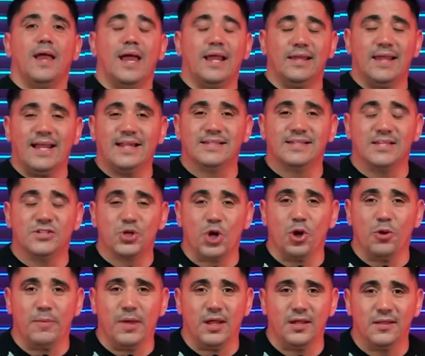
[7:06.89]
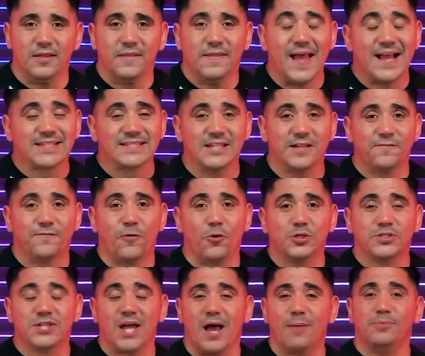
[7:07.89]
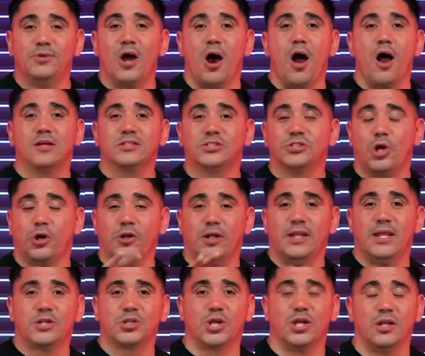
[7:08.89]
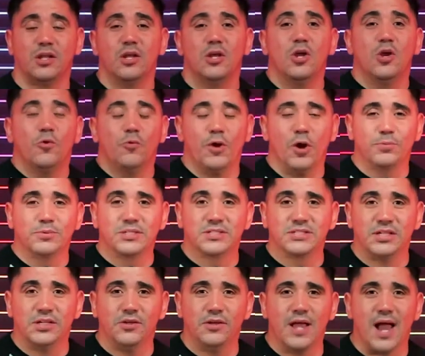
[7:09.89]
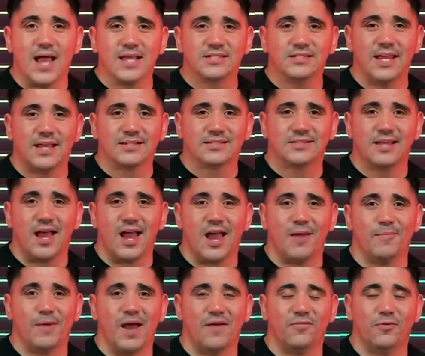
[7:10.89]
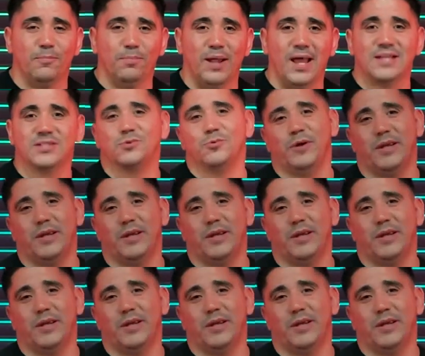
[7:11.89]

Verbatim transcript: And ladies and gentlemen, that's it for Top Dogs third edition. We hope to see you guys next time. Have a blessed